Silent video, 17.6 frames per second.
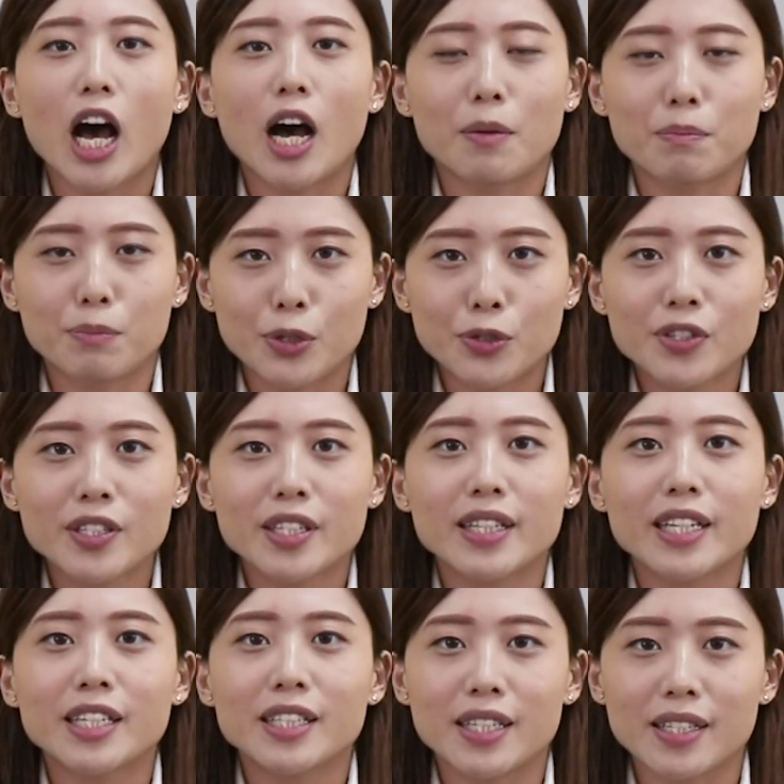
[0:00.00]
are
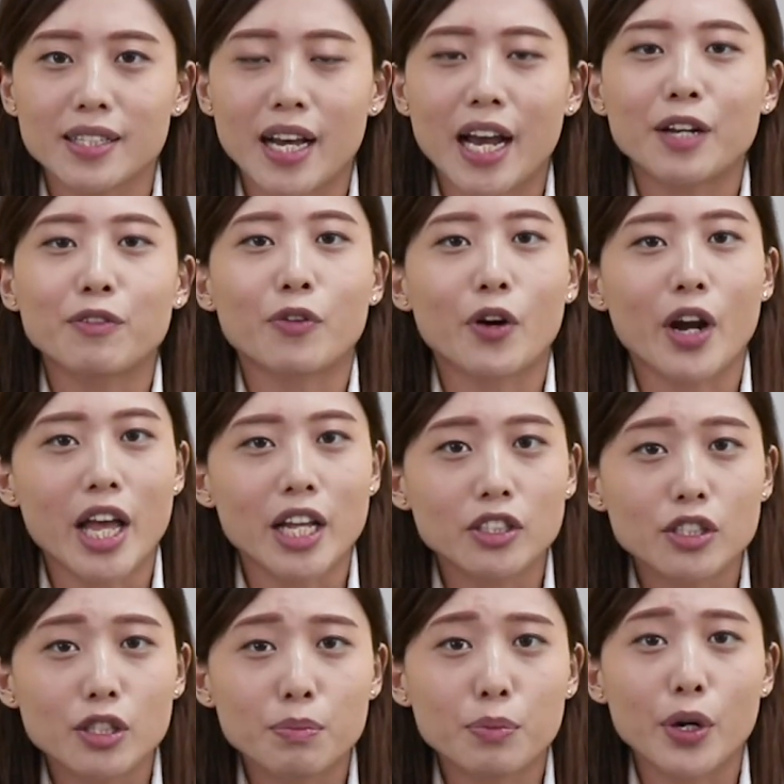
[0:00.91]
mostly designed for
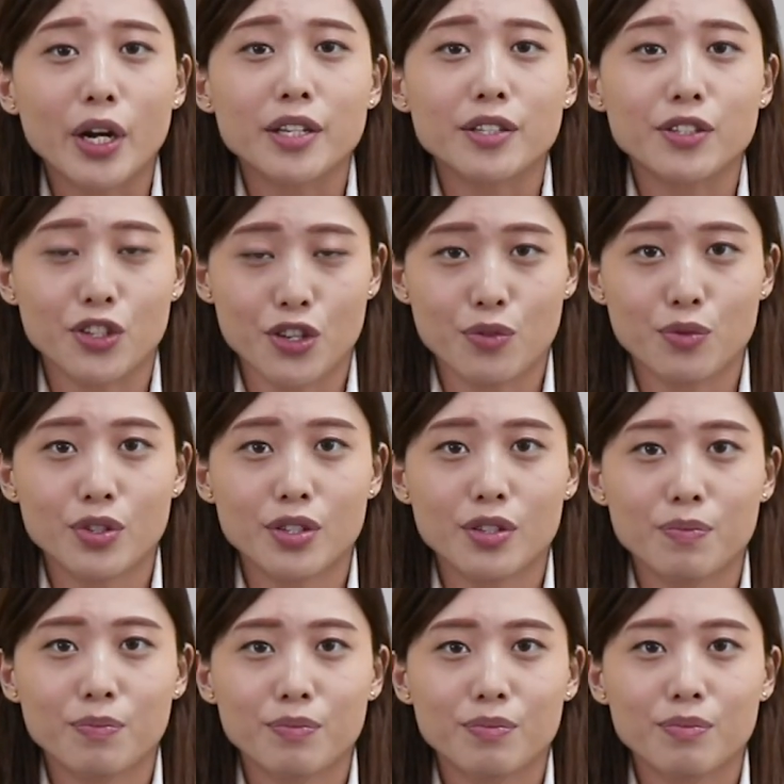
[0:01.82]
enterprise
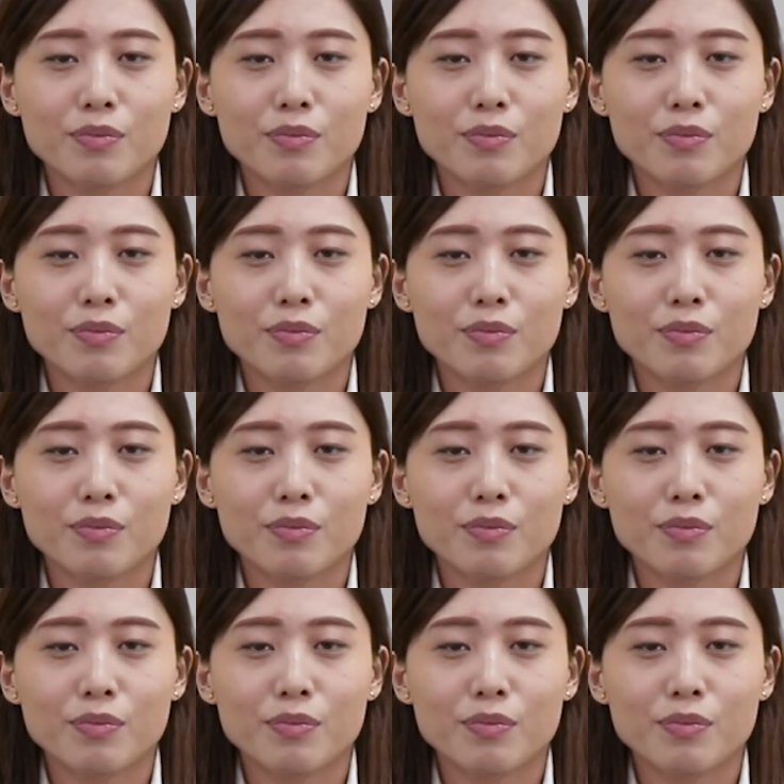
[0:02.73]
use,